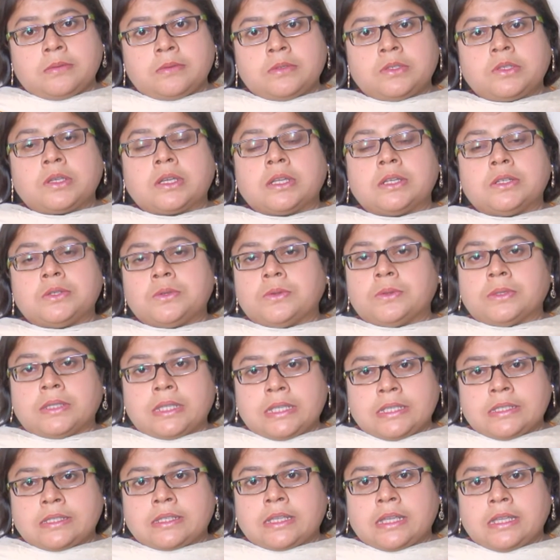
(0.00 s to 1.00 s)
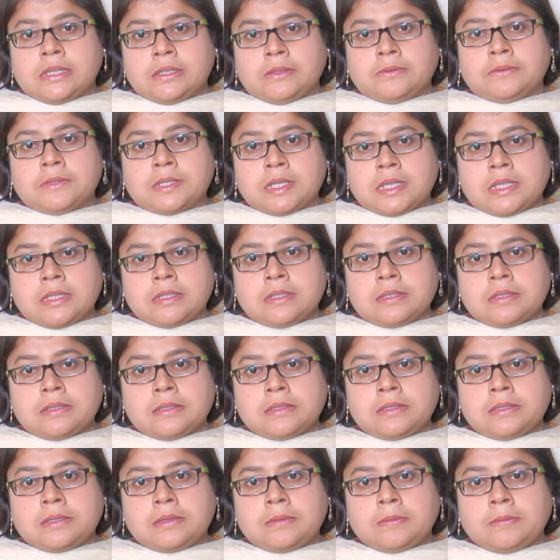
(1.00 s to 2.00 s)
to control these kind of
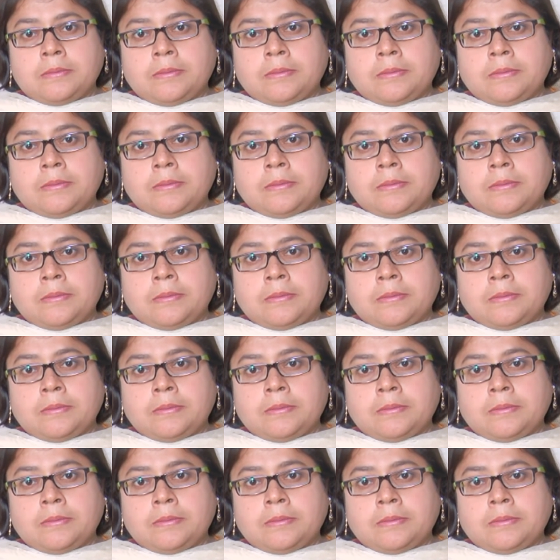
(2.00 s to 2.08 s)
seizures.